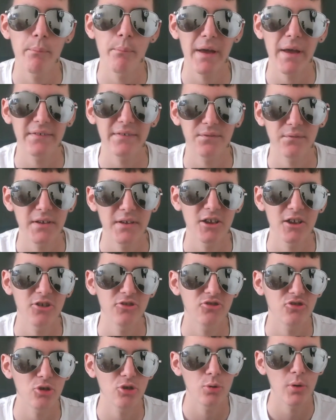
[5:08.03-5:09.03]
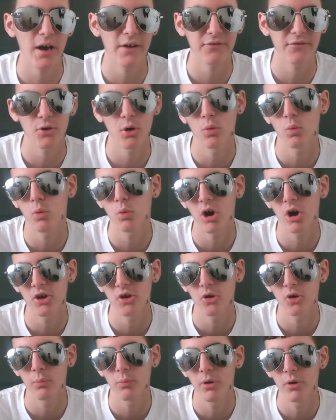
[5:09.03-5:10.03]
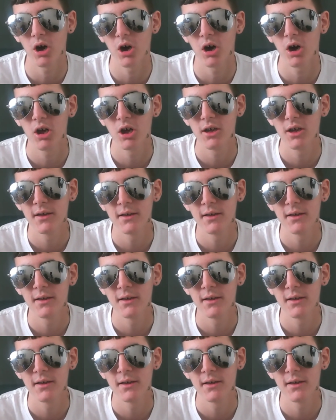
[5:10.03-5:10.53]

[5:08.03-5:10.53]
best video to do after a while, but